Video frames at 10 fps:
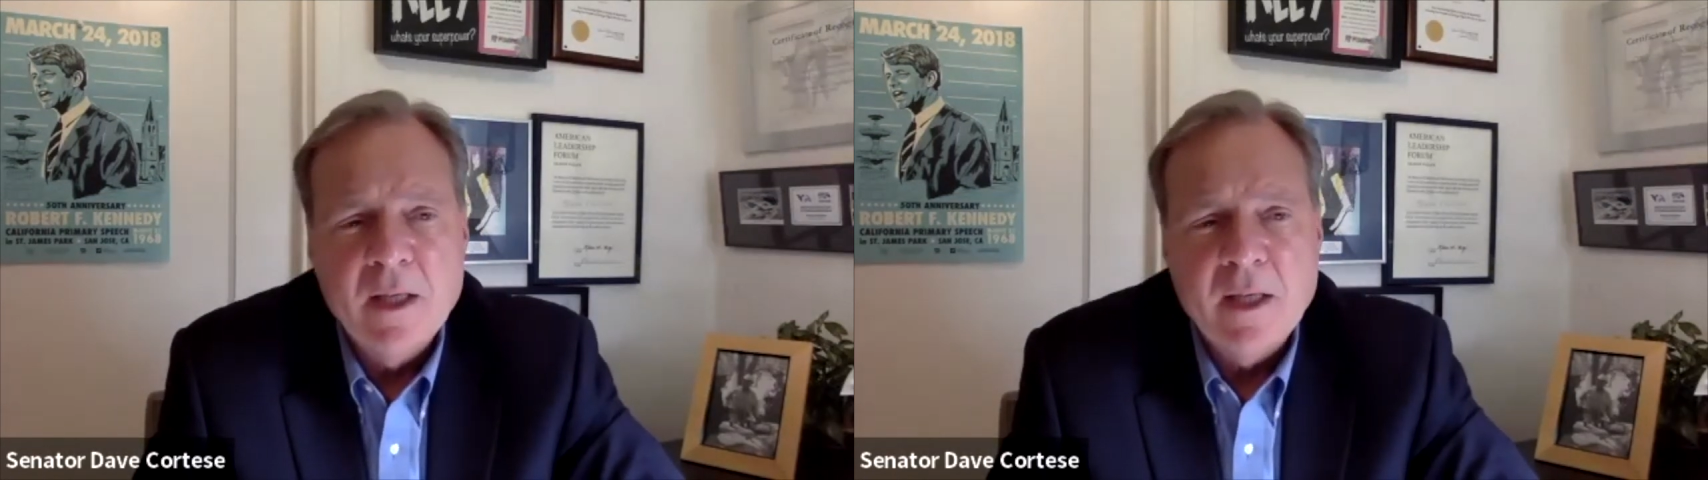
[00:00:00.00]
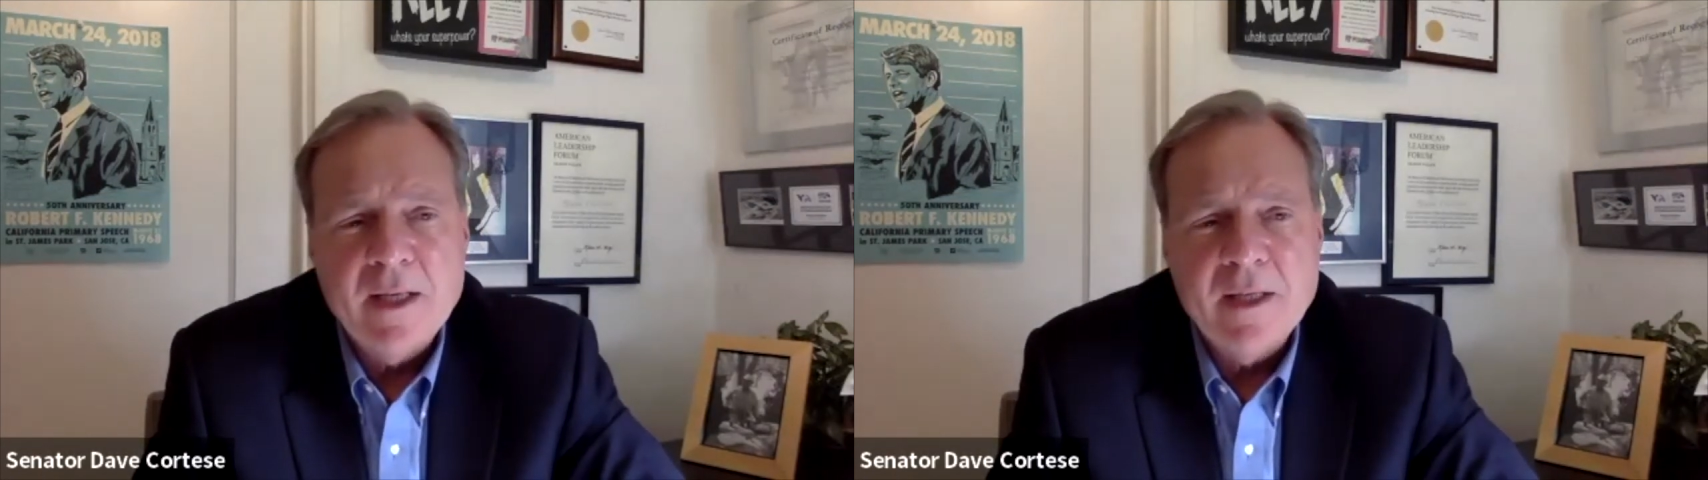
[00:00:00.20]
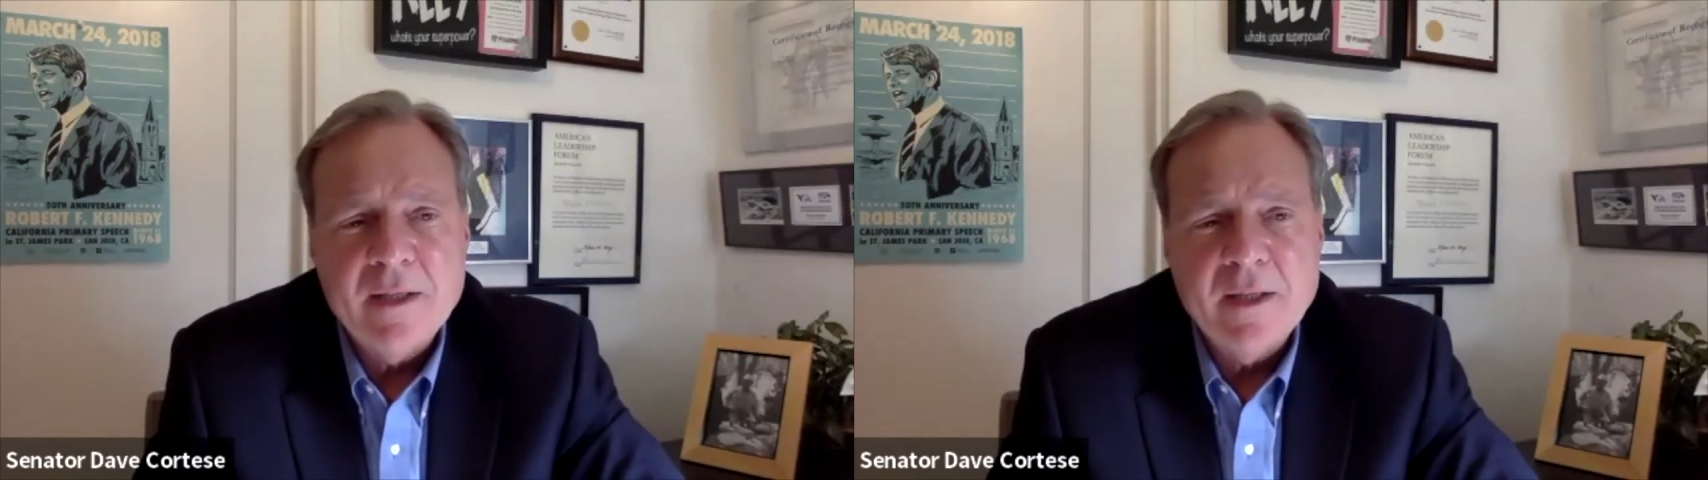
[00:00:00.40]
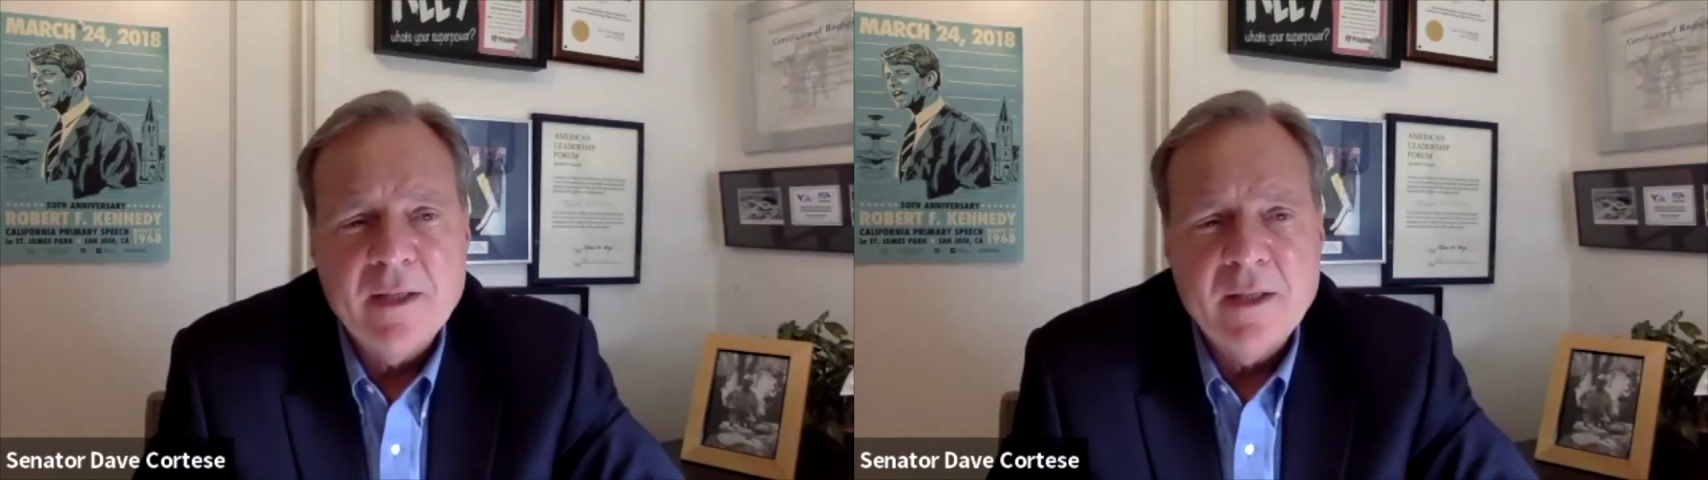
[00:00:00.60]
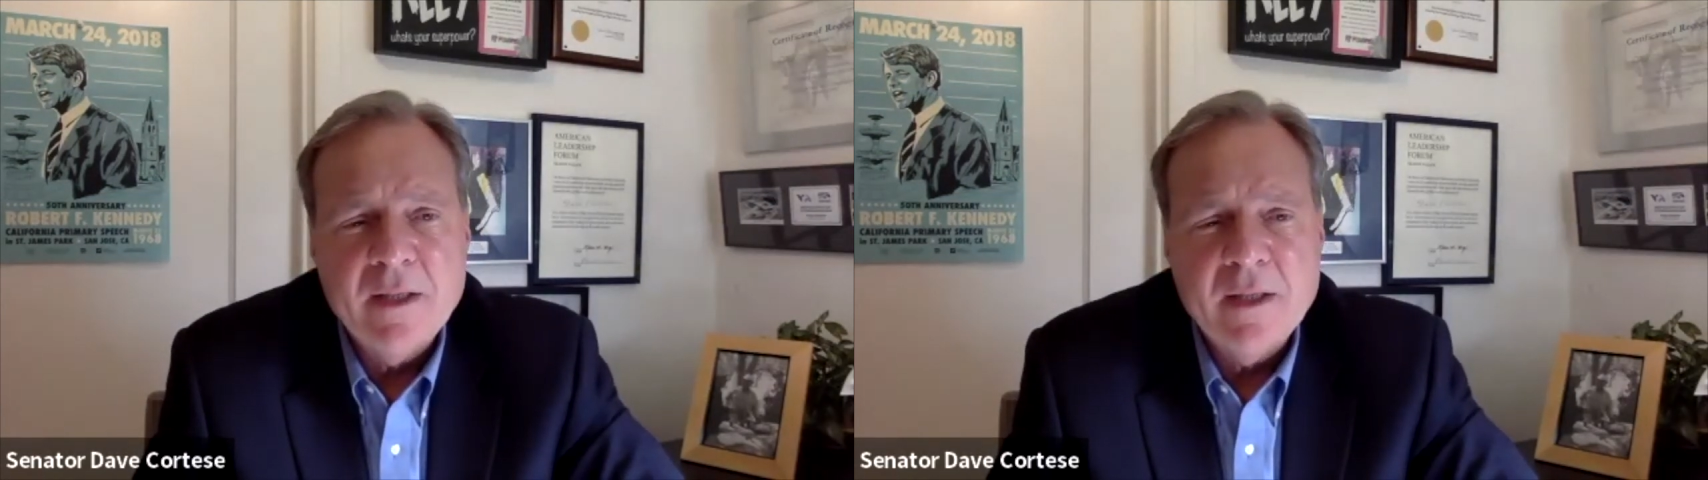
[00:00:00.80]
And
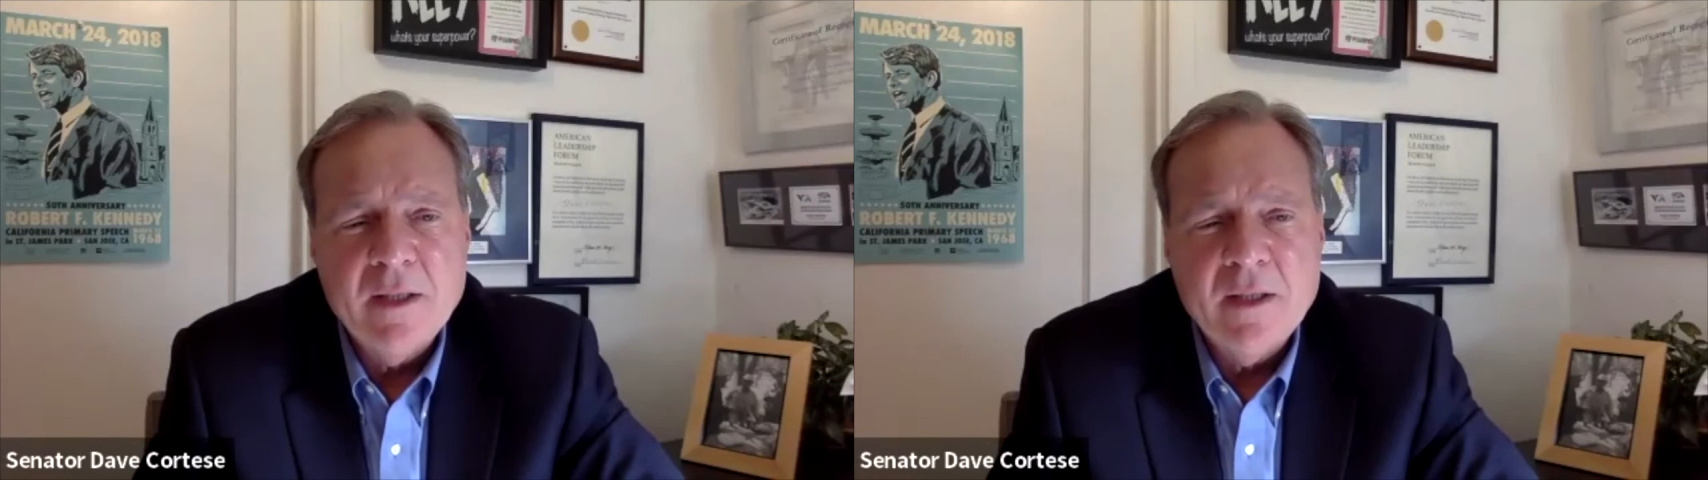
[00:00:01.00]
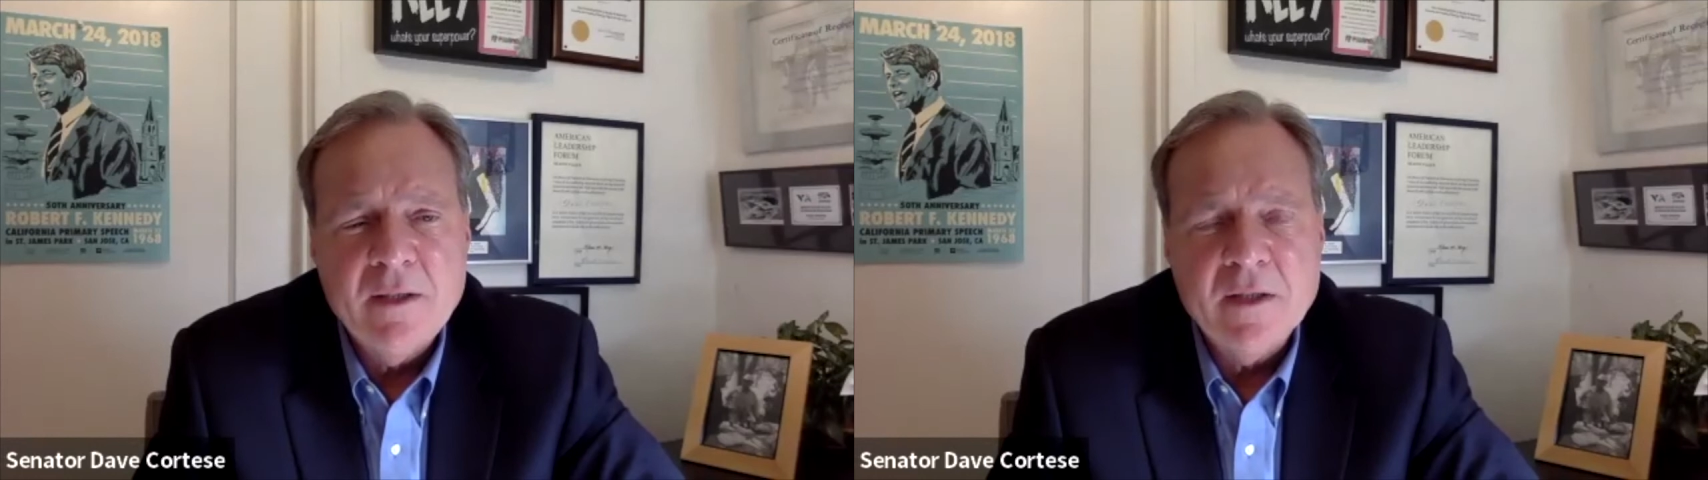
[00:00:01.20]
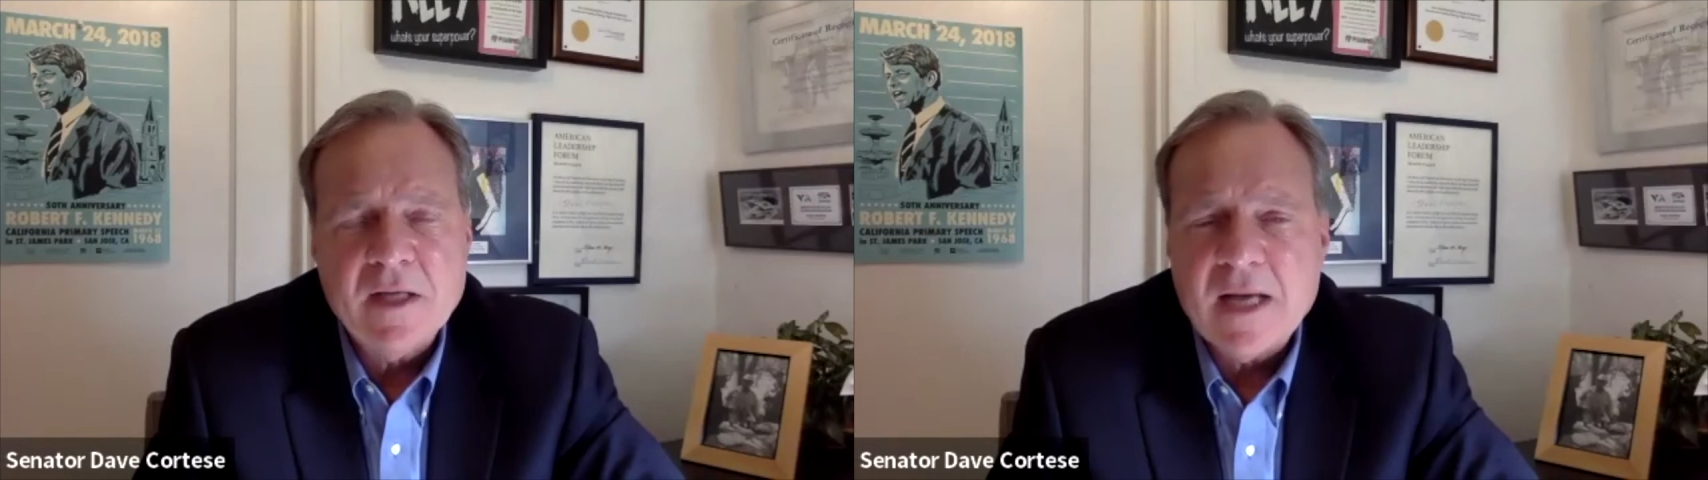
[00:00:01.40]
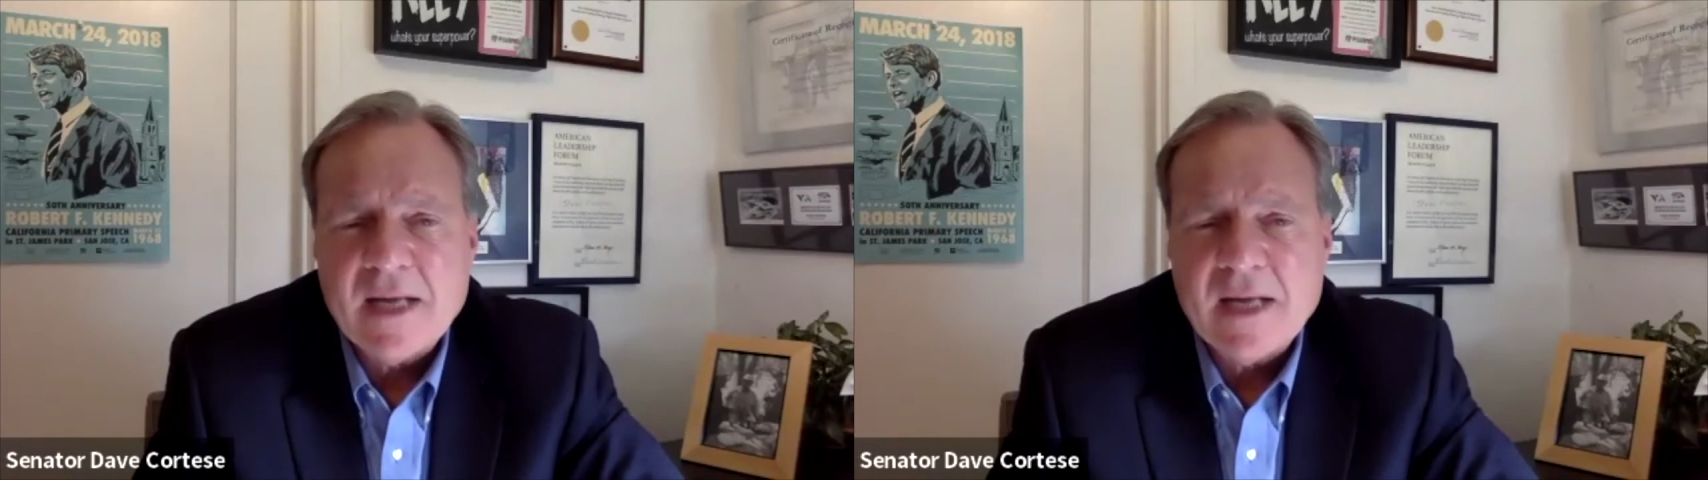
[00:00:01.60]
you kind